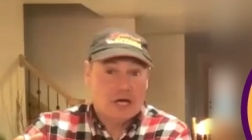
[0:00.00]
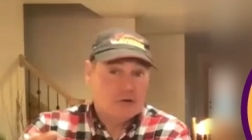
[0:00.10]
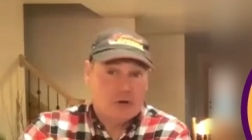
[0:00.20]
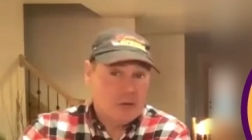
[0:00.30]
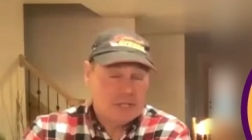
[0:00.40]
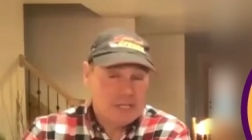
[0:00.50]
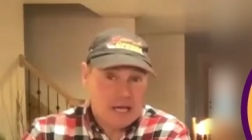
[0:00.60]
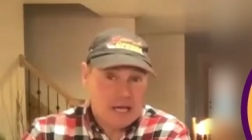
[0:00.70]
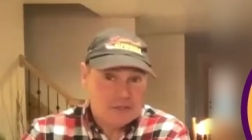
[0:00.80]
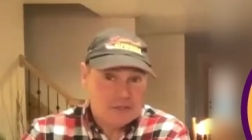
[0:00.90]
I don't know how many
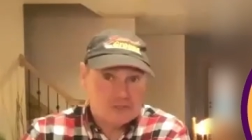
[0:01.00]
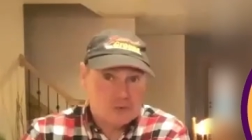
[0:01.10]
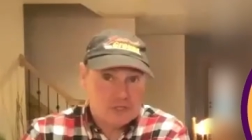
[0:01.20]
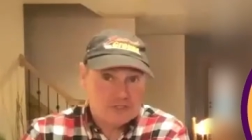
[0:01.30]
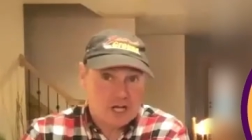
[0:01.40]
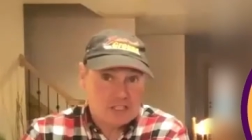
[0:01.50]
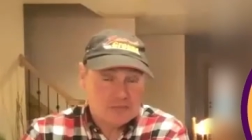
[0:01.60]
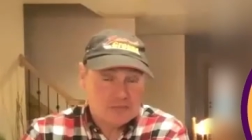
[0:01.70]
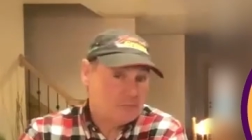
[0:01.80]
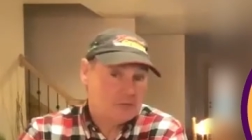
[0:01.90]
counties are in Wisconsin,
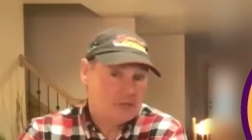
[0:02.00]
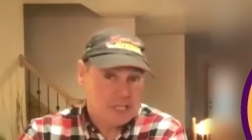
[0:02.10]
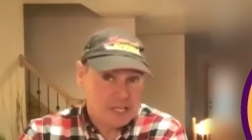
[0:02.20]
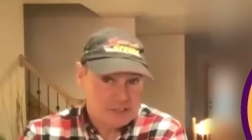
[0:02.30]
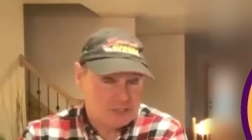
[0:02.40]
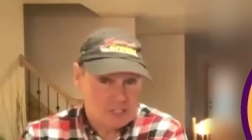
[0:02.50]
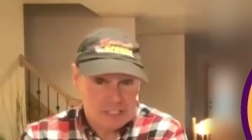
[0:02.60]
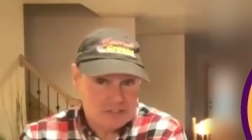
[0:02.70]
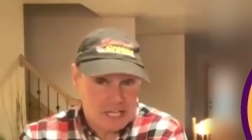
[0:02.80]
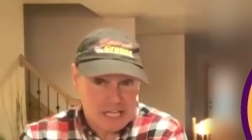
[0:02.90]
but I'm going to guess at
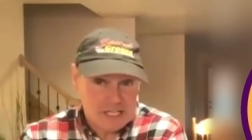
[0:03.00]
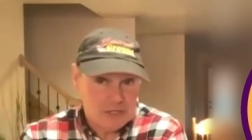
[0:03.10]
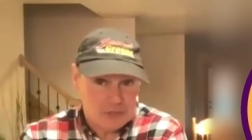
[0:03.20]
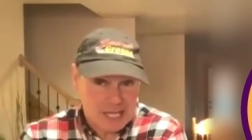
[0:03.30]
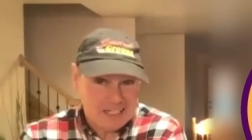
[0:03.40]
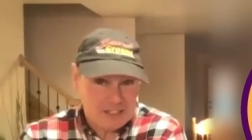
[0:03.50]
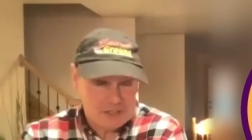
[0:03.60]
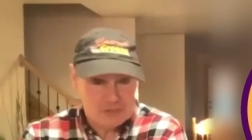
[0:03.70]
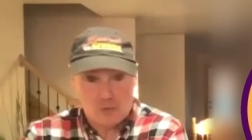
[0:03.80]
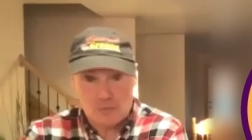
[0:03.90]
least 80 or 90.
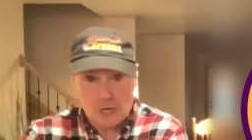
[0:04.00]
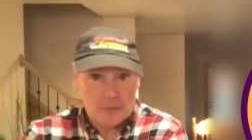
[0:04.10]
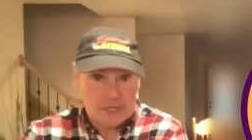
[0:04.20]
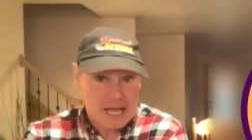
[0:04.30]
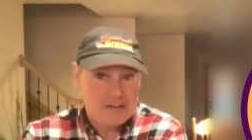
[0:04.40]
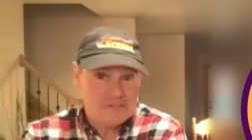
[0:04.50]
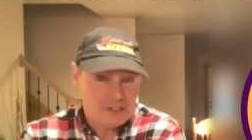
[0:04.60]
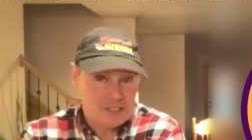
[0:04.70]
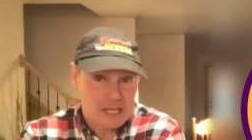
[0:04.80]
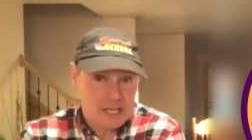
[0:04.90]
So probably half
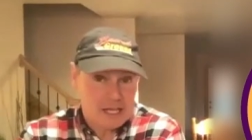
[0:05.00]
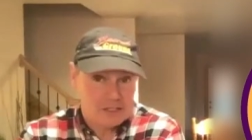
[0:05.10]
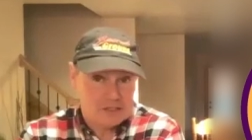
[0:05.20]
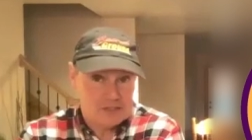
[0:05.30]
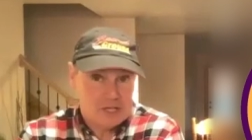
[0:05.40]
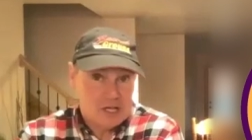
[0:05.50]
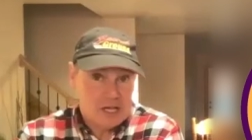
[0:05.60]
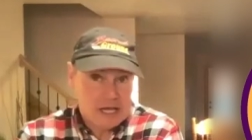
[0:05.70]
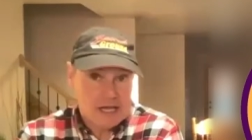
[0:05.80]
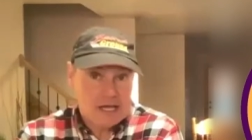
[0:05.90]
of the counties
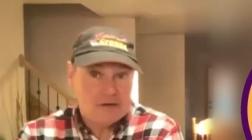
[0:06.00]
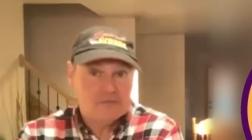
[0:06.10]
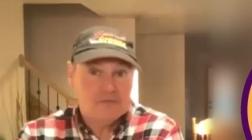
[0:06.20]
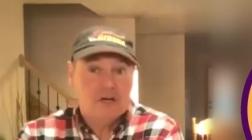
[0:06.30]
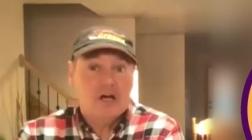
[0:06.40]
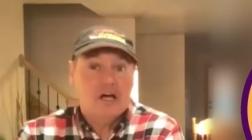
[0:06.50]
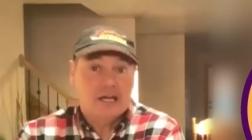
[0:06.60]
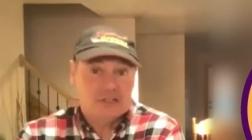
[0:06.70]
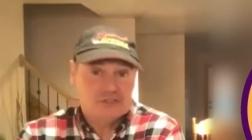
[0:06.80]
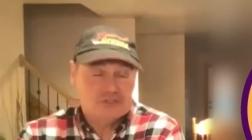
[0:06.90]
have
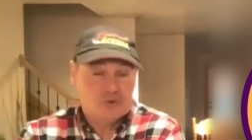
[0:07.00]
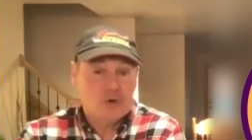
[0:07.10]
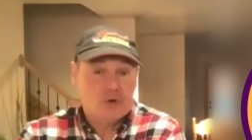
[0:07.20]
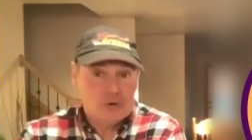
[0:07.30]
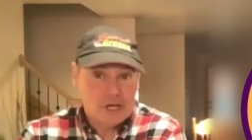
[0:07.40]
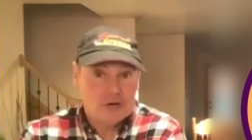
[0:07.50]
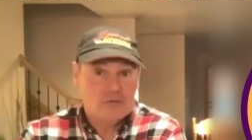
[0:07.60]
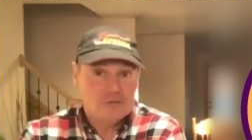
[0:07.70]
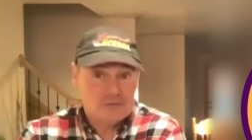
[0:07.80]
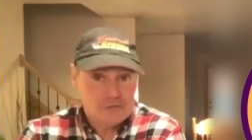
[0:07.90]
a soil
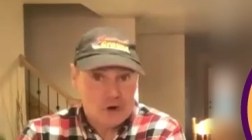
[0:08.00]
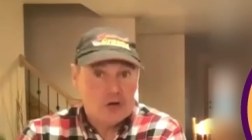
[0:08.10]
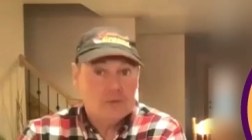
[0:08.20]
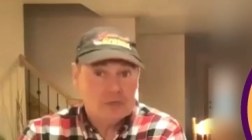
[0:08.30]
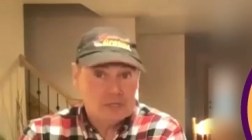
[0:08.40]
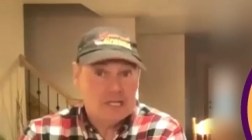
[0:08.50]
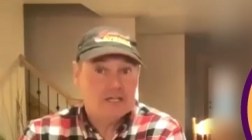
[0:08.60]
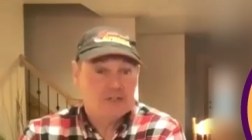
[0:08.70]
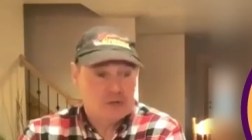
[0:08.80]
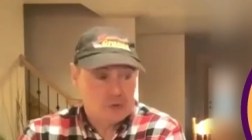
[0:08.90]
health
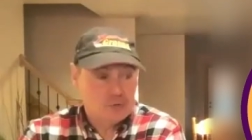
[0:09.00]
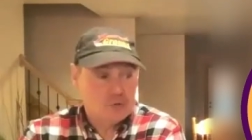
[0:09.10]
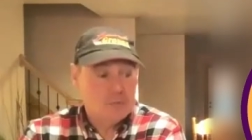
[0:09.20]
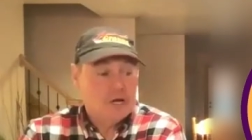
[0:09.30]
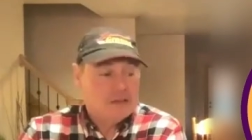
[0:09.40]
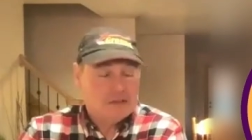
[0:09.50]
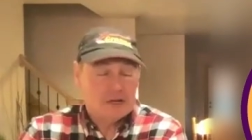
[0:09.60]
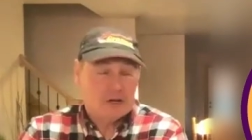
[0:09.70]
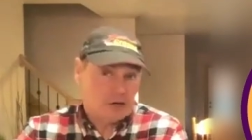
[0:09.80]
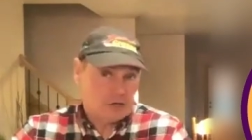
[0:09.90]
farmer-led group
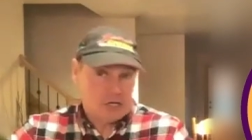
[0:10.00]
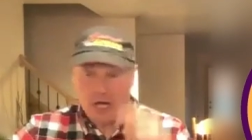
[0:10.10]
that are